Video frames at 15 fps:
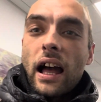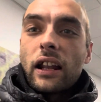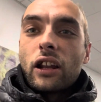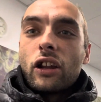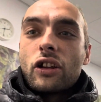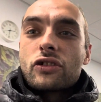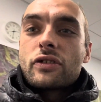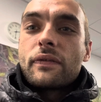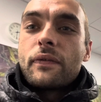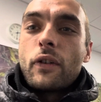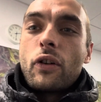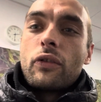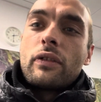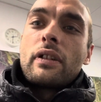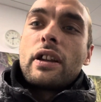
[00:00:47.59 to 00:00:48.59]
Had lots of
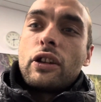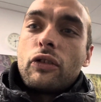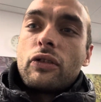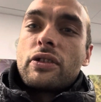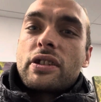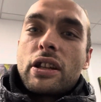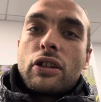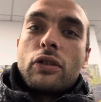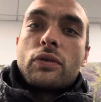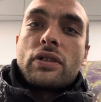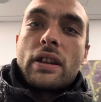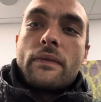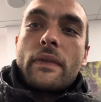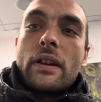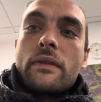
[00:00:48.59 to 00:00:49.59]
fun and you're going to see a new
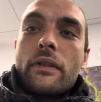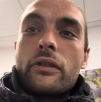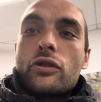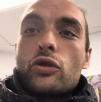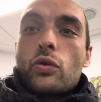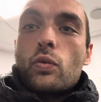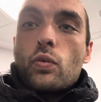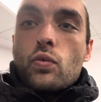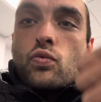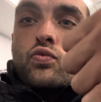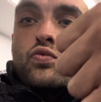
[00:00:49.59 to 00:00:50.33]
scene very, very soon.